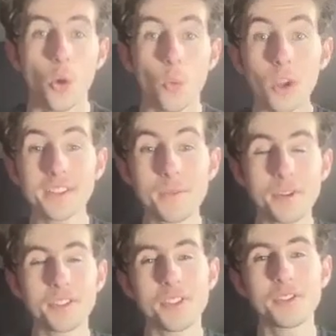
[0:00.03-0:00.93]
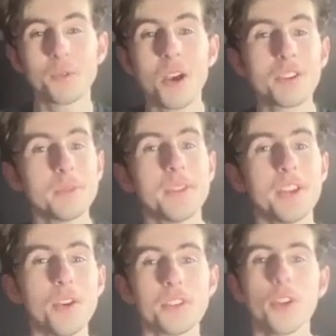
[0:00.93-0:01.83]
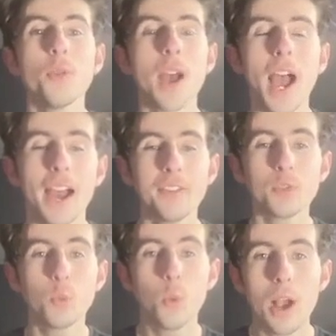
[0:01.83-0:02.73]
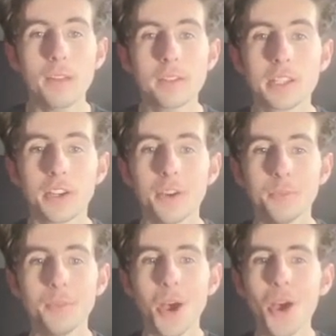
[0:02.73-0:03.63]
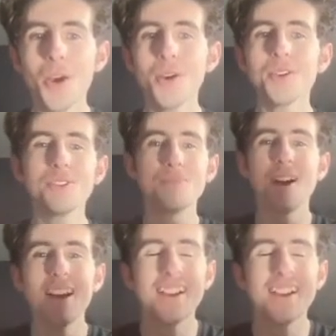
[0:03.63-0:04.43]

What's up, Brozones? Welcome to the Ozone and welcome home.